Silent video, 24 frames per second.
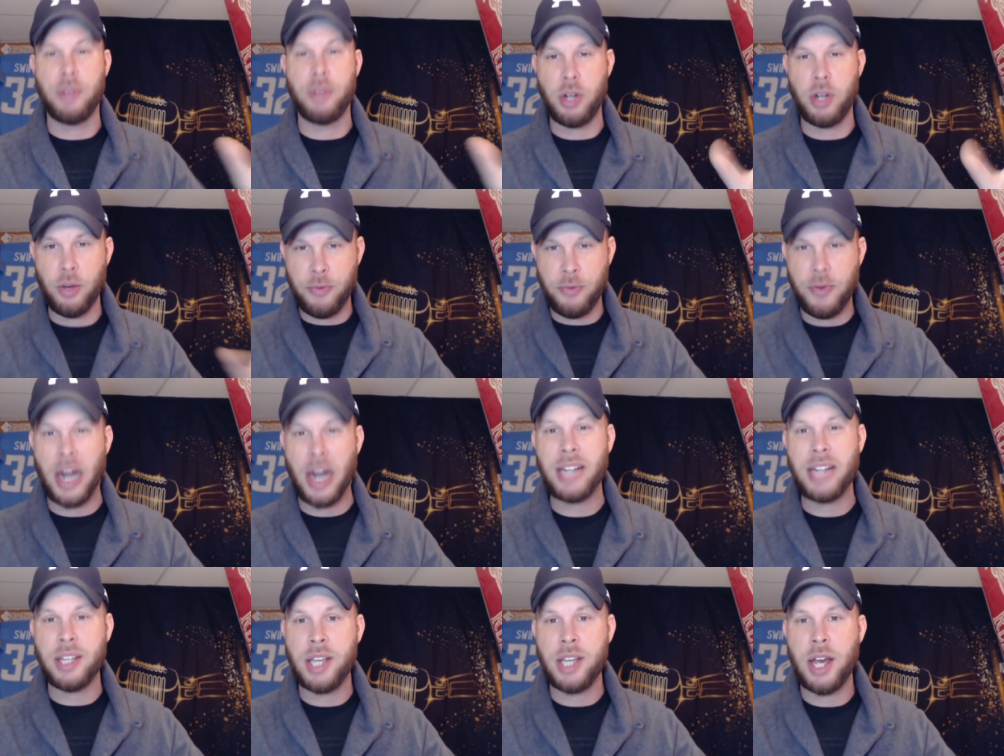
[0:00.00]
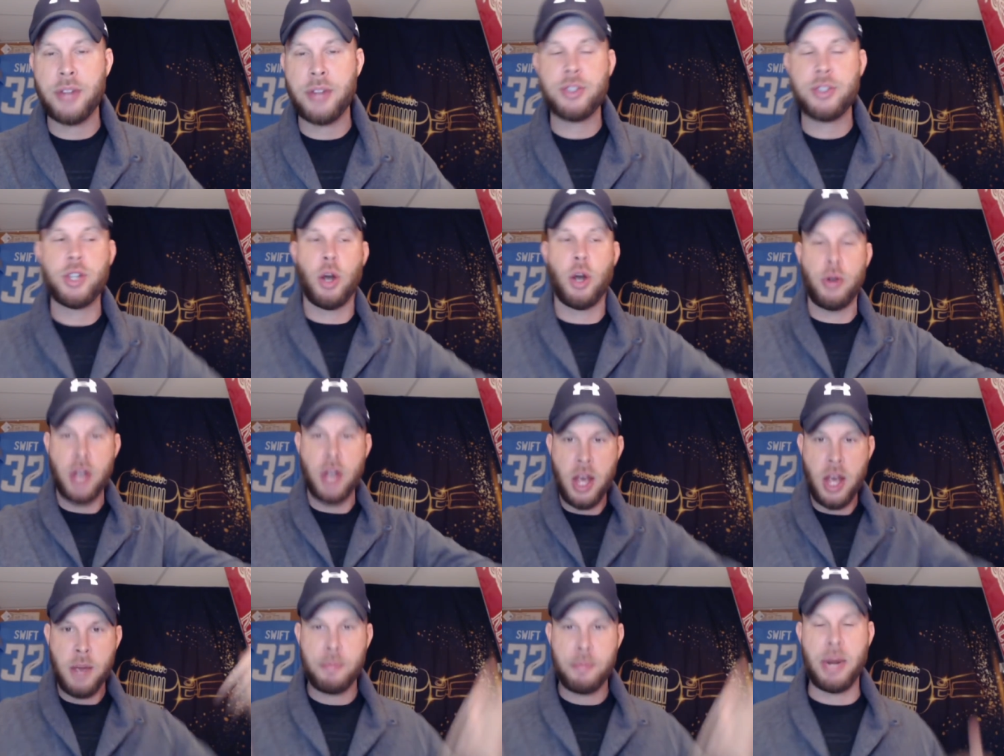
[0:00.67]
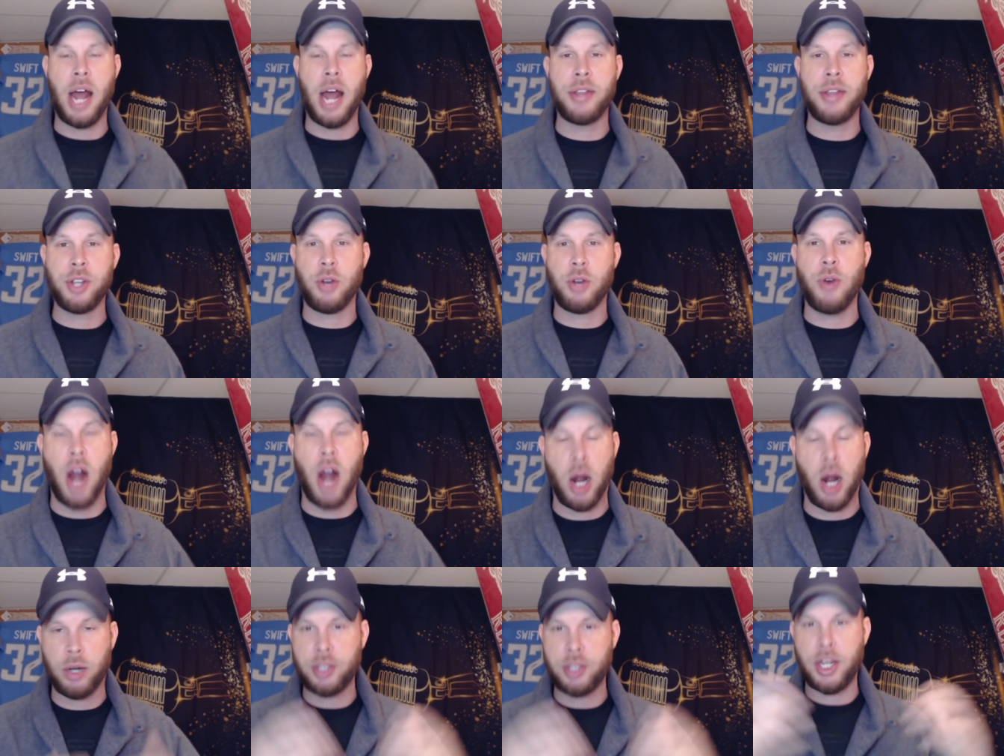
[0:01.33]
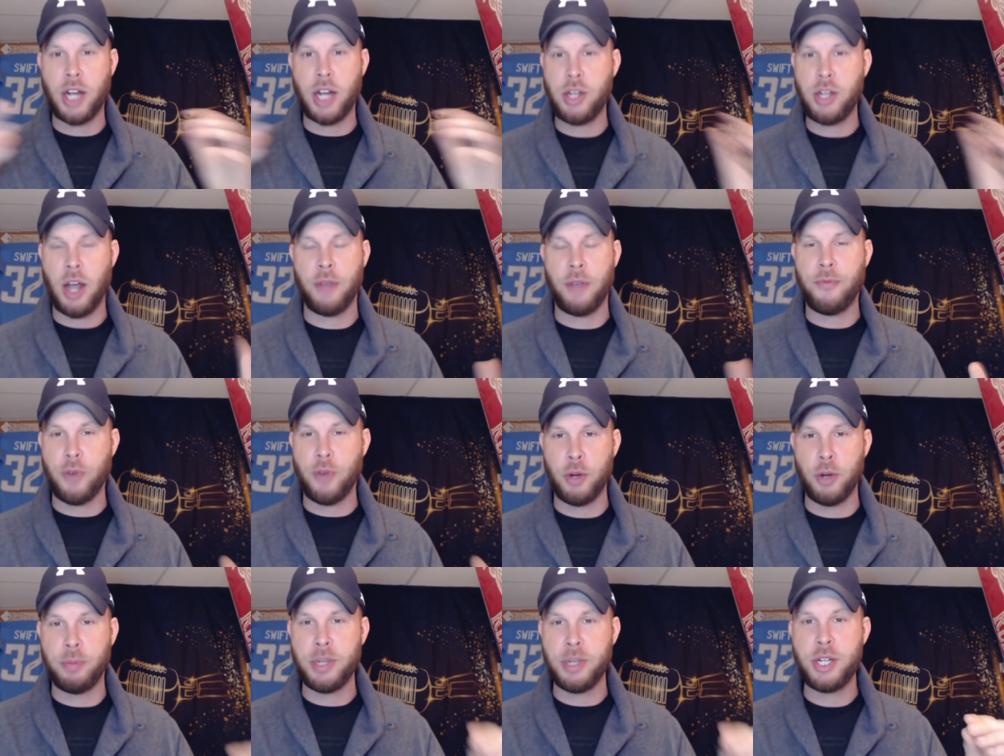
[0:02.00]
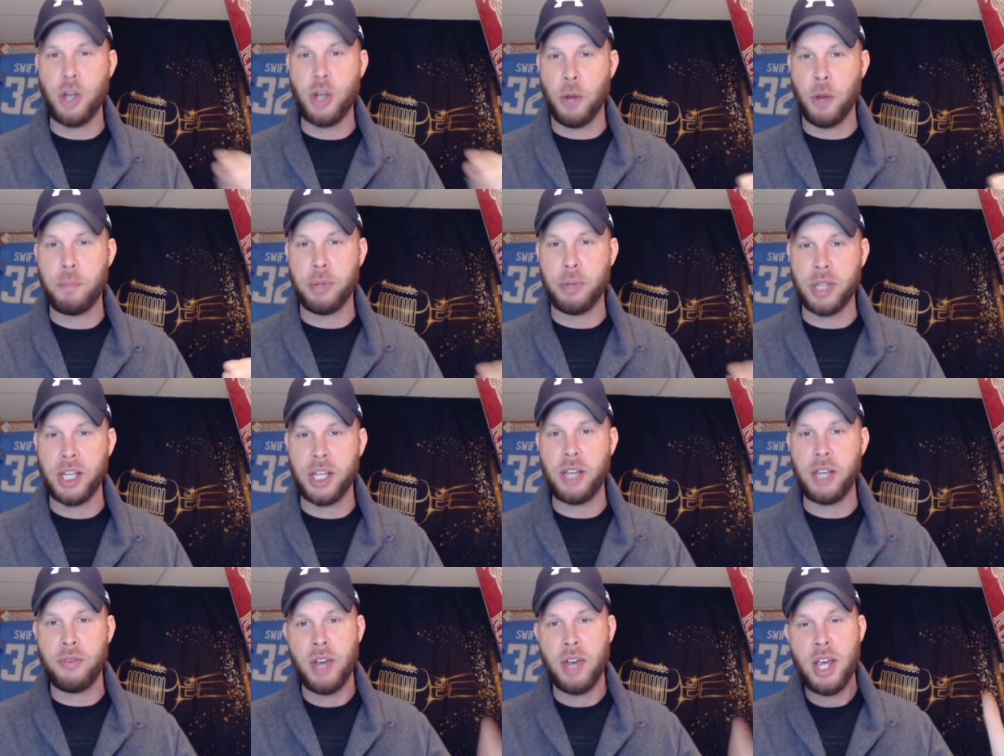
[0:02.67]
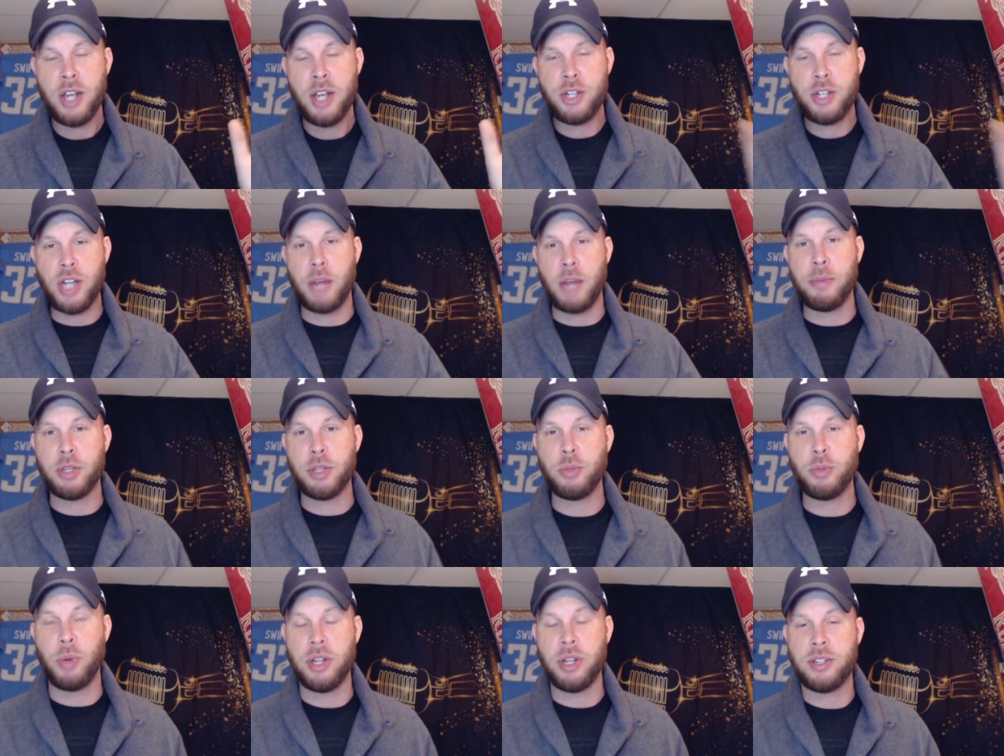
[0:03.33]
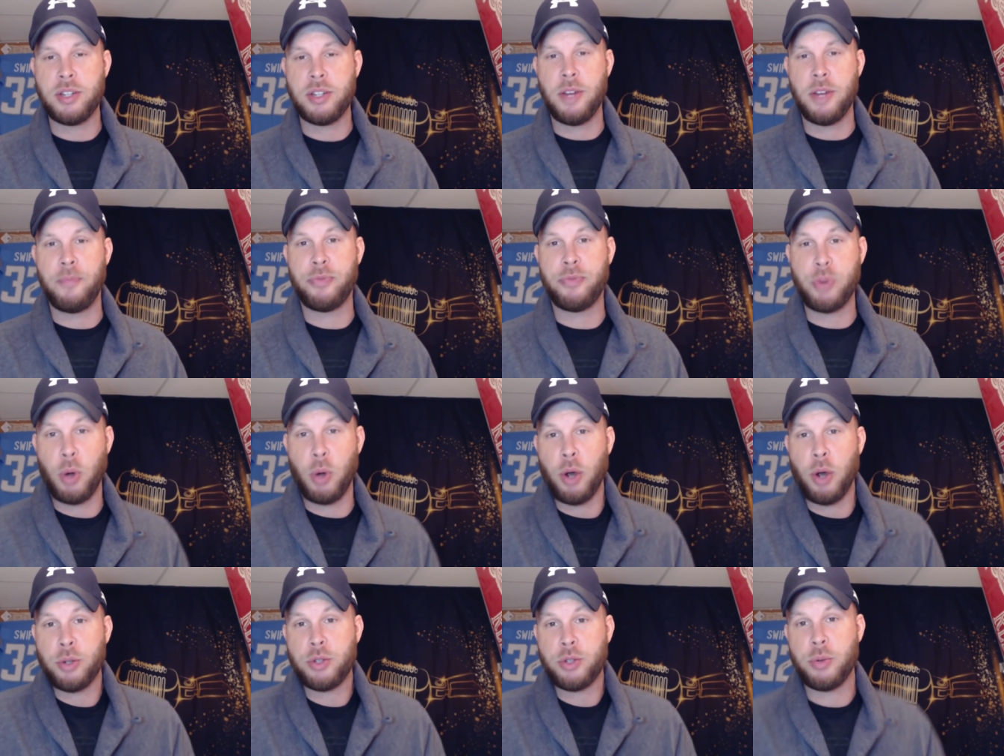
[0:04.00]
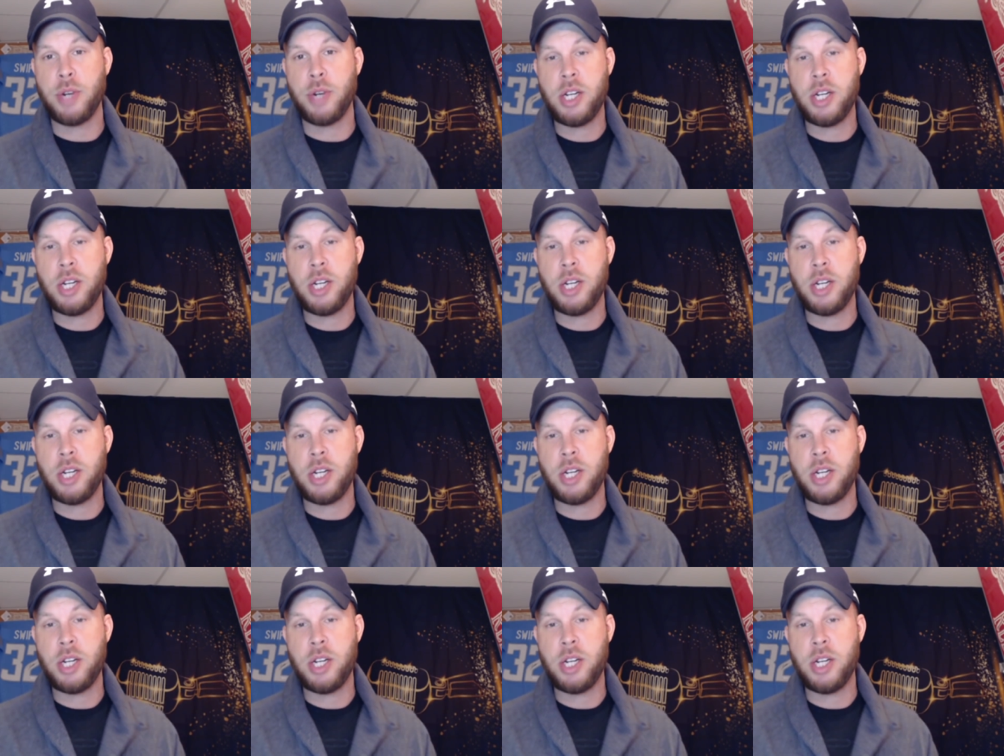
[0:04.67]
He'll find the end zone, but on the ground, because I, I firmly don't believe Jameis Winston throws three